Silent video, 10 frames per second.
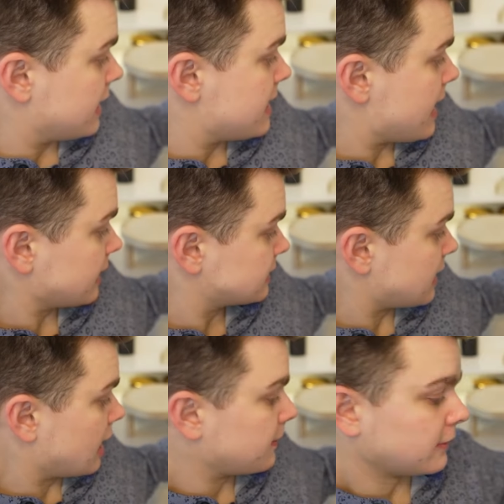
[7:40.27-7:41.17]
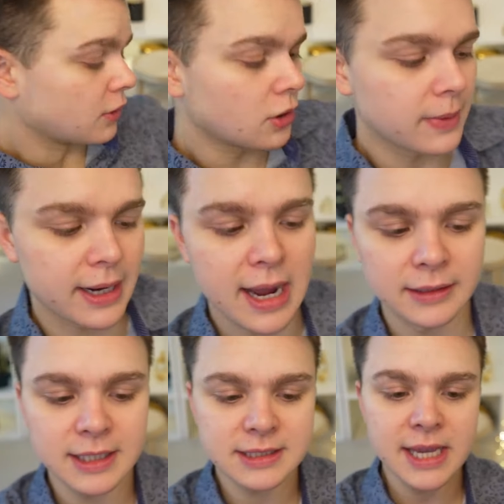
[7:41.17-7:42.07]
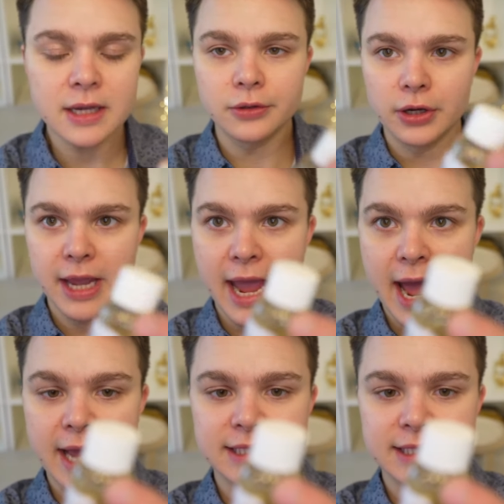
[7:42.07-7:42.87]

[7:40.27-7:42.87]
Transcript: next up, oh my God, let's take a look at